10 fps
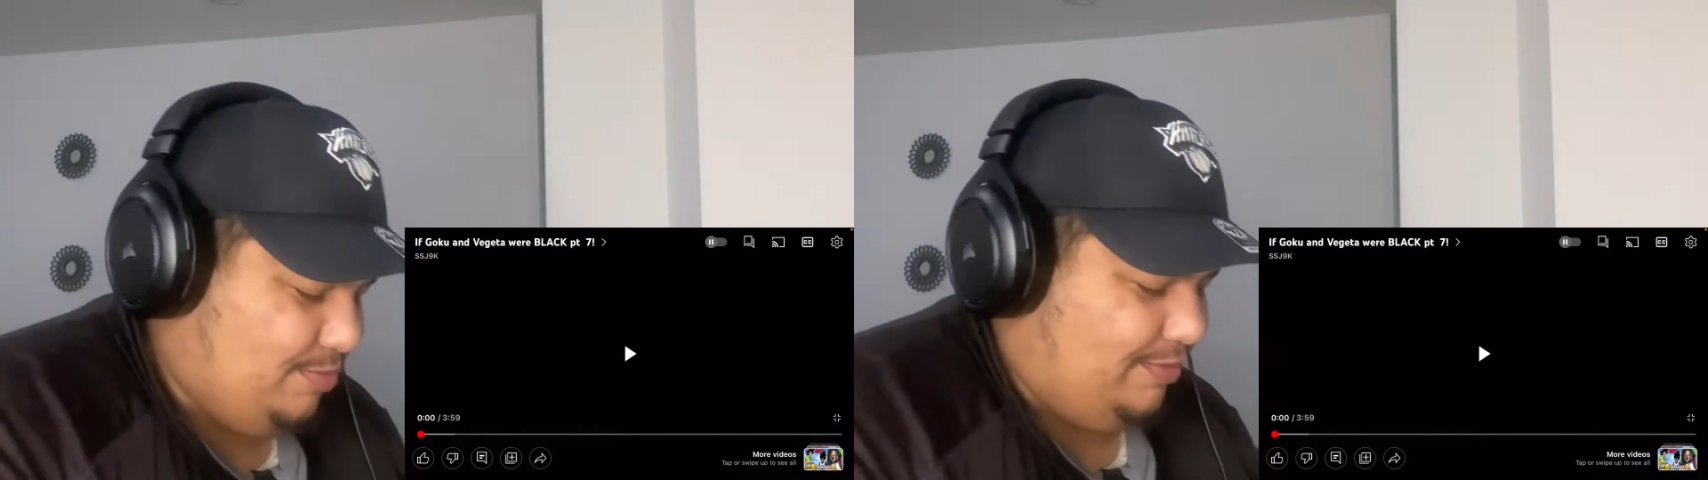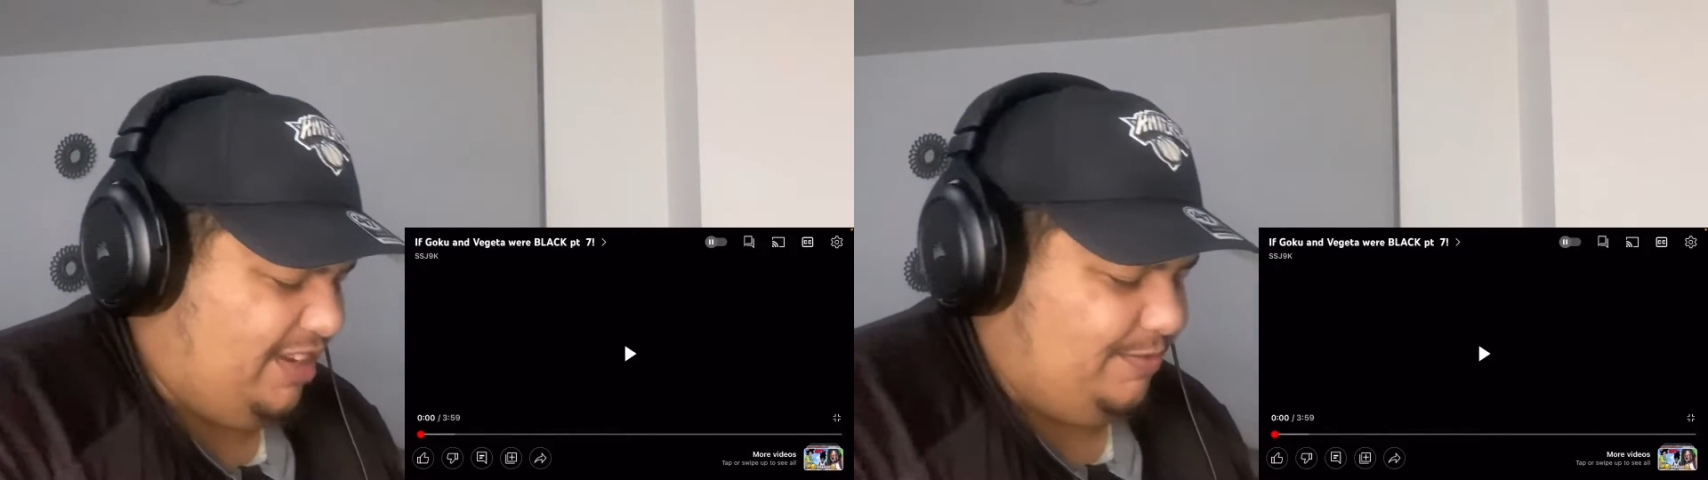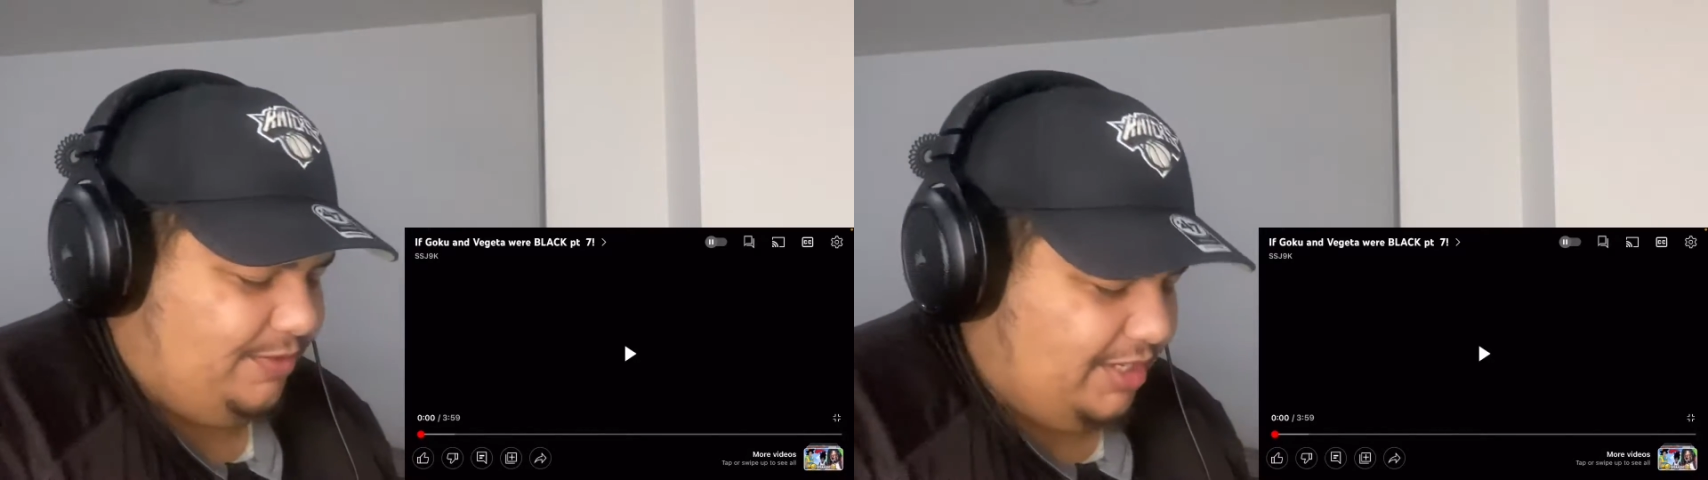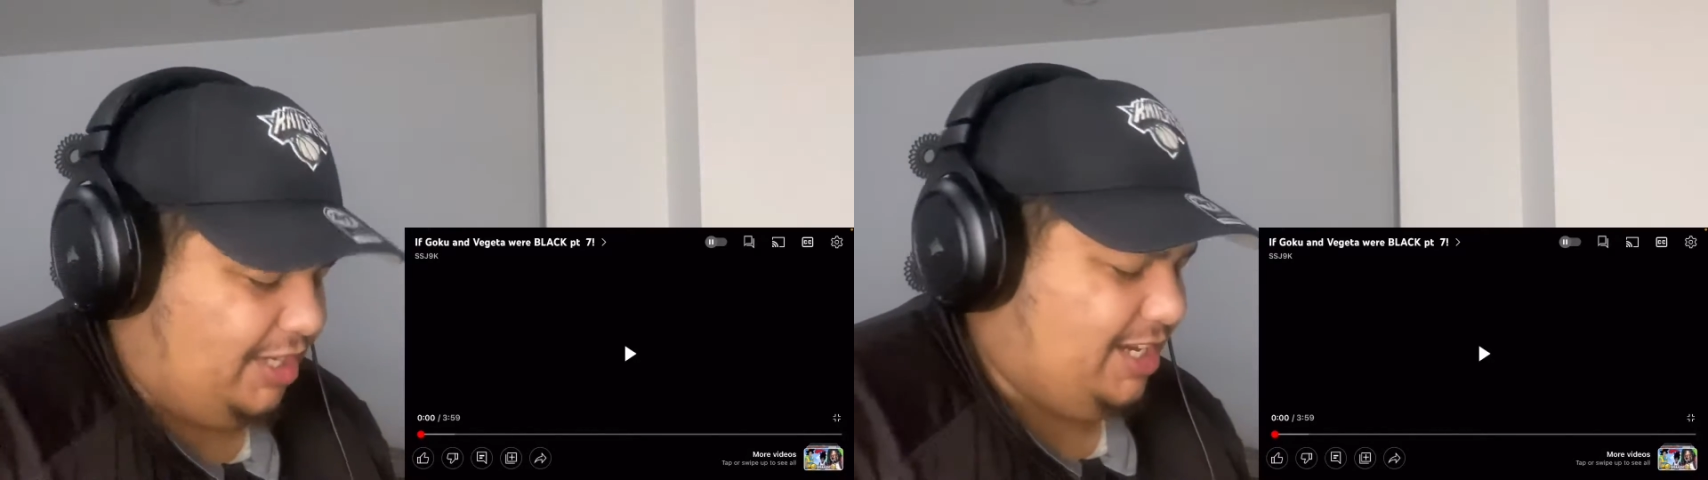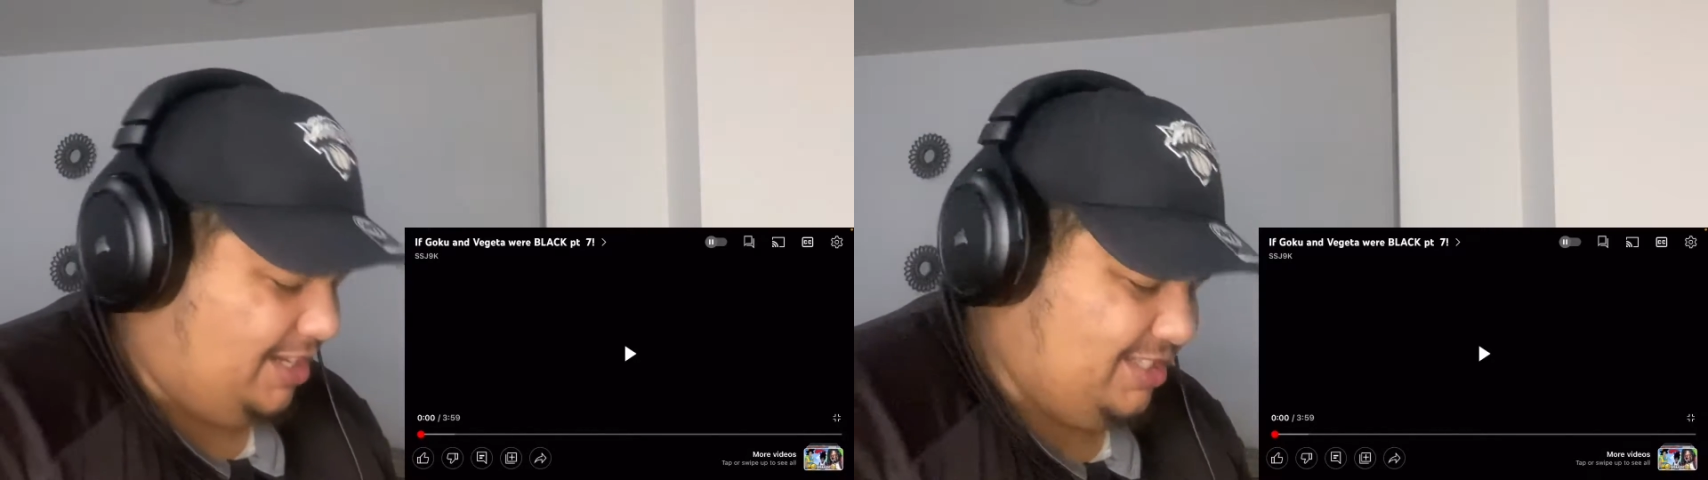provide funny
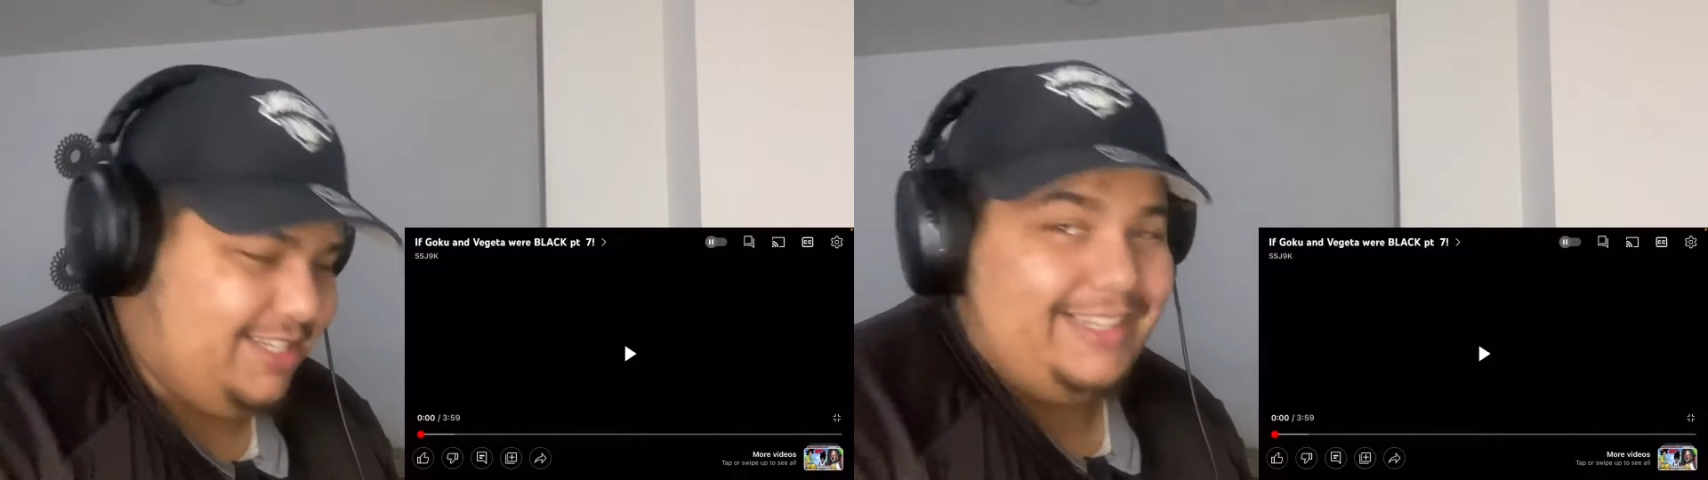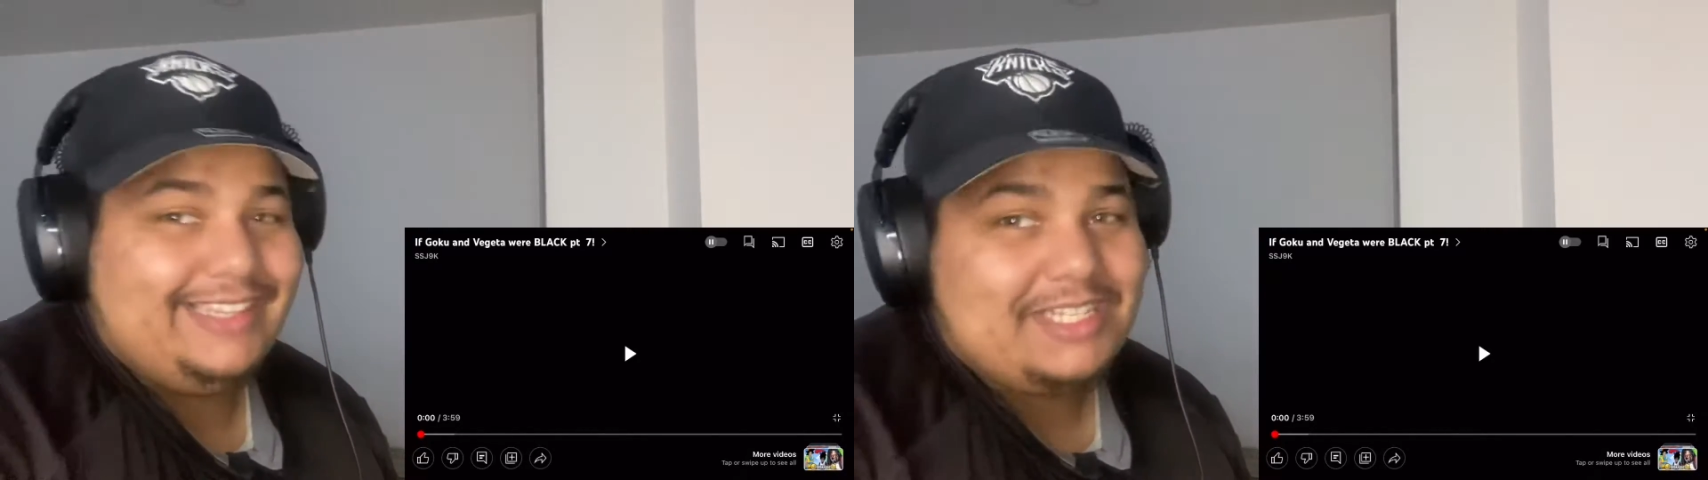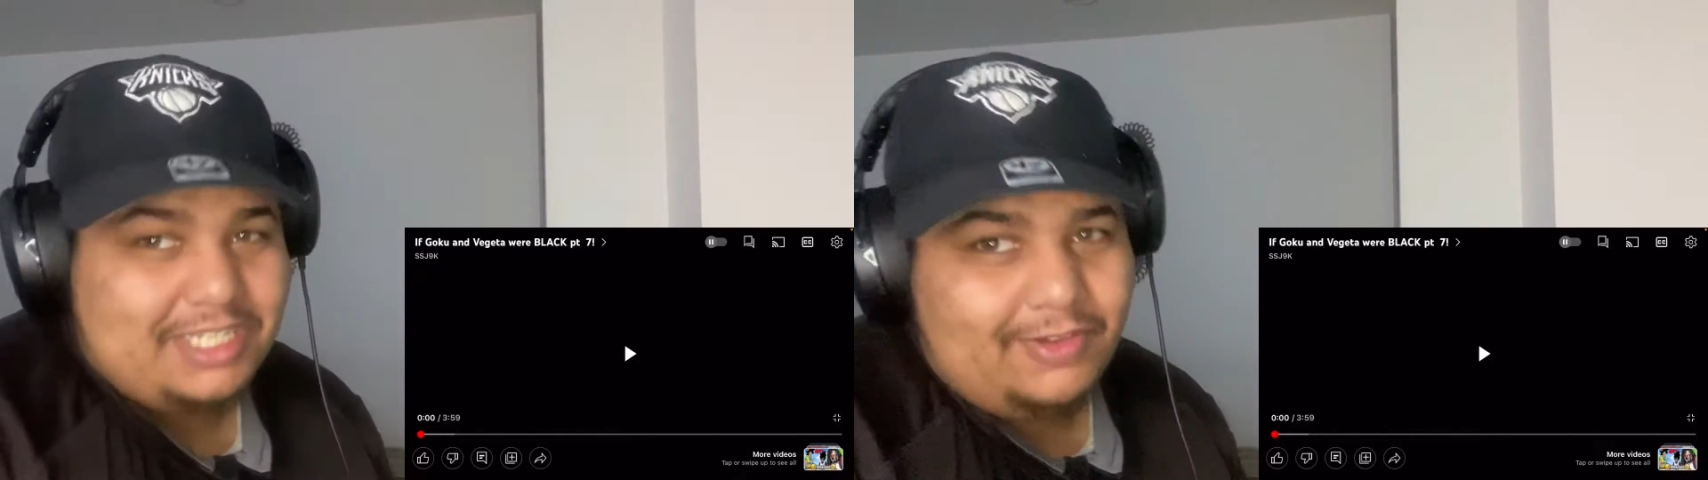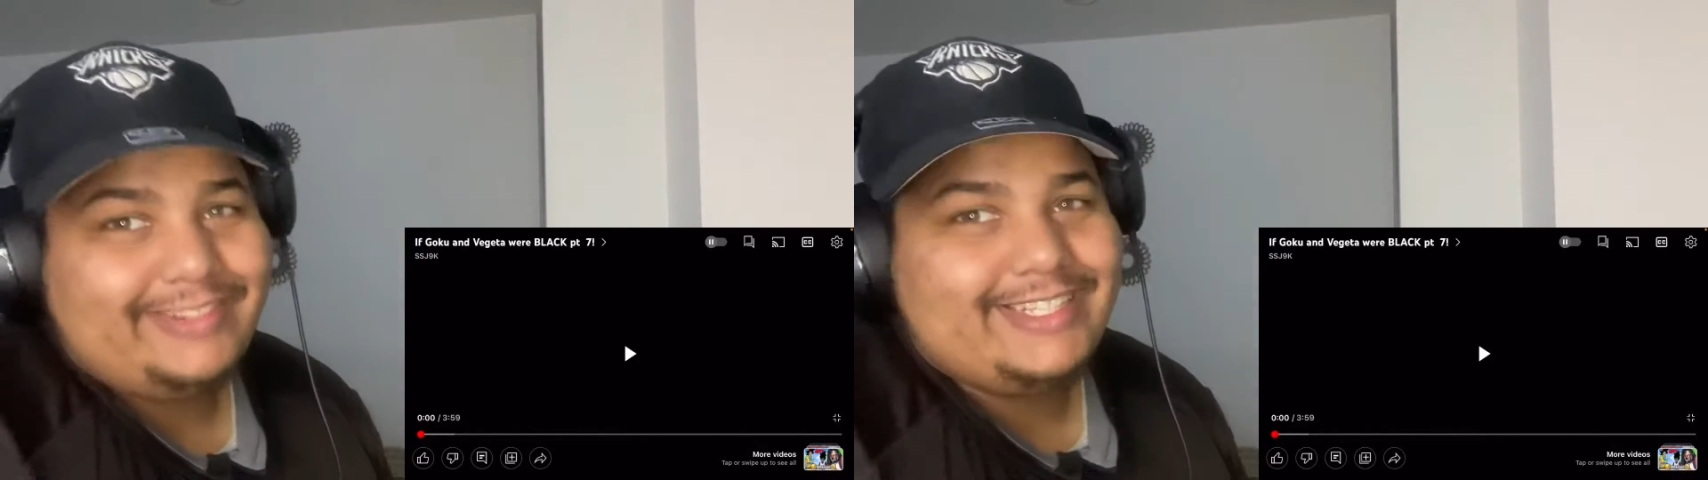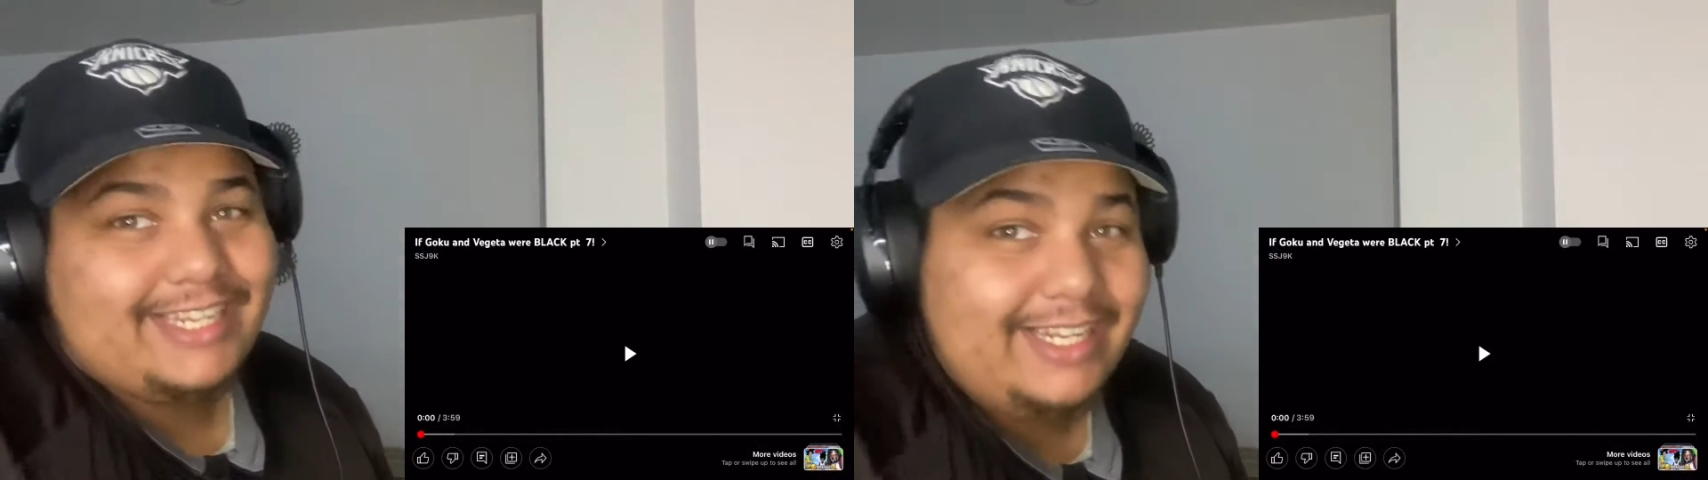content. Let's go,
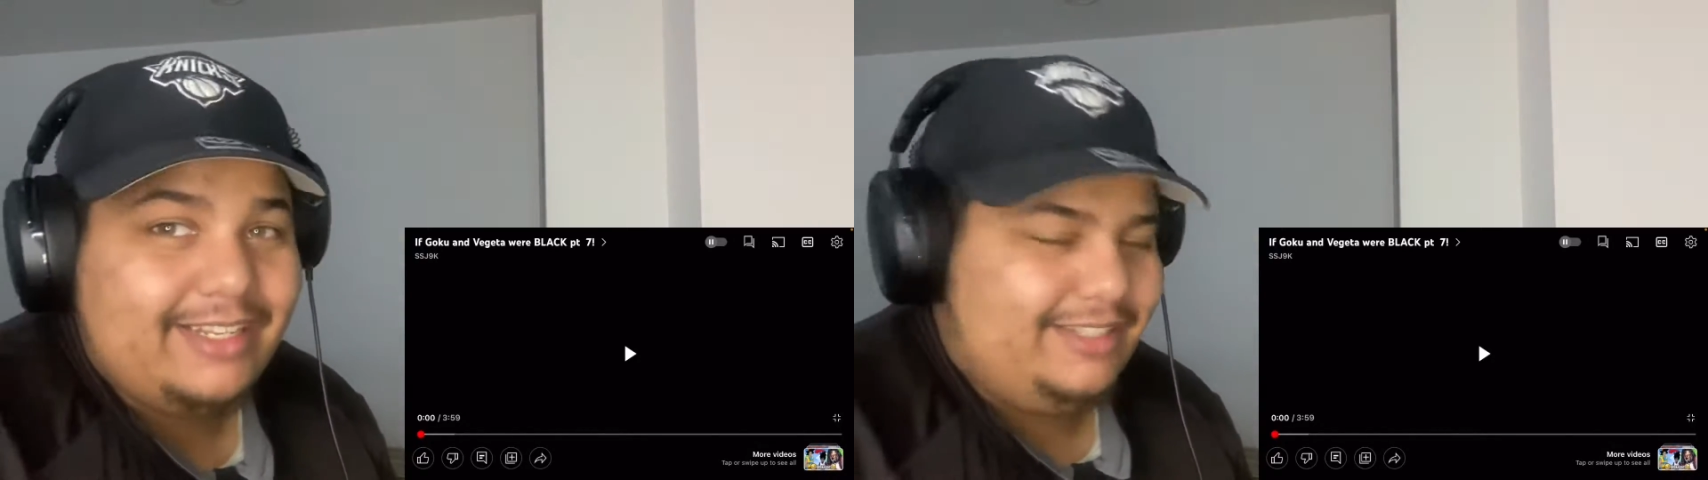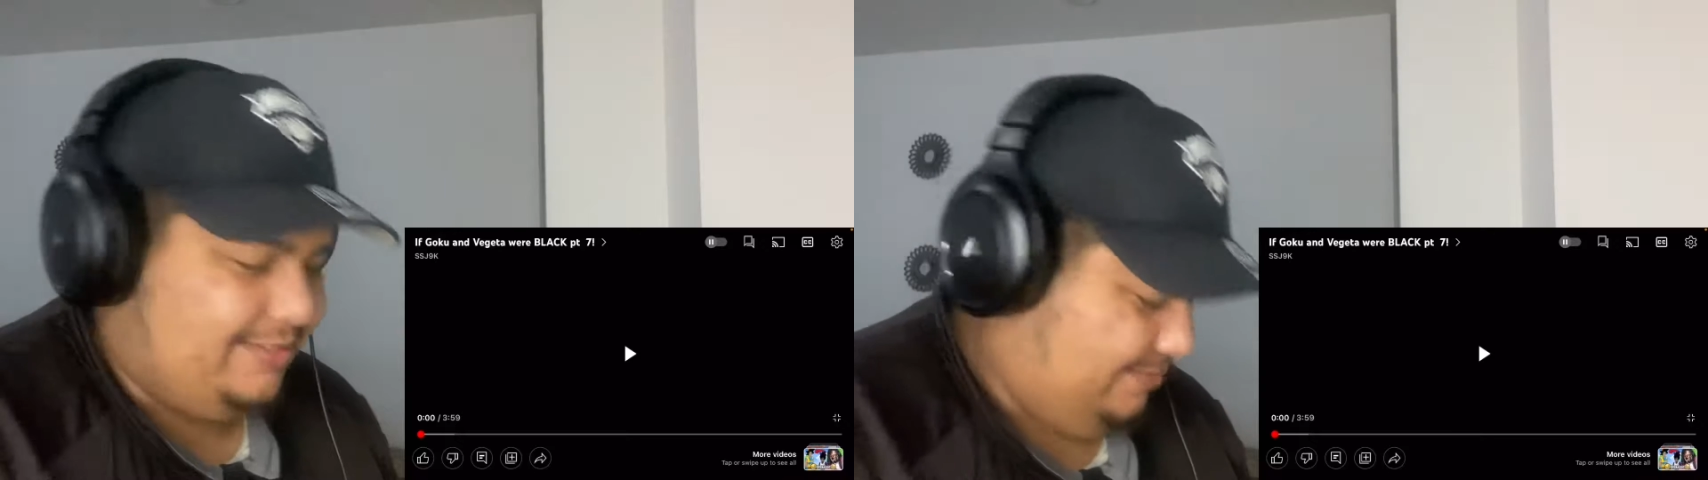let's get it.